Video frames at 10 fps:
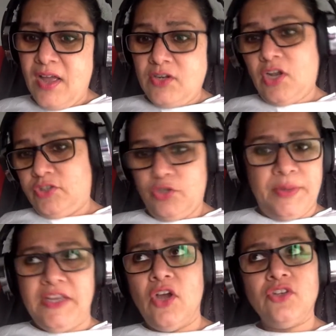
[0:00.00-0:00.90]
Not
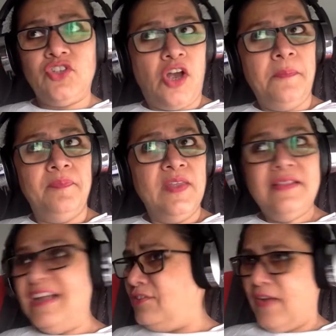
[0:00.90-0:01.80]
doing your job?
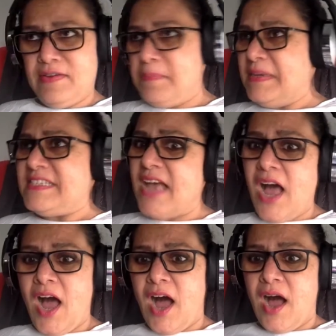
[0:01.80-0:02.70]
That's very
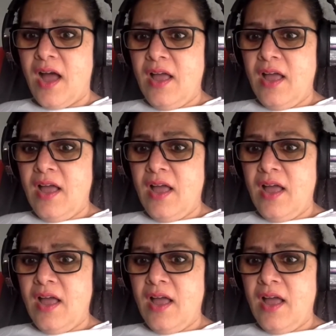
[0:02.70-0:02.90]
bizarre."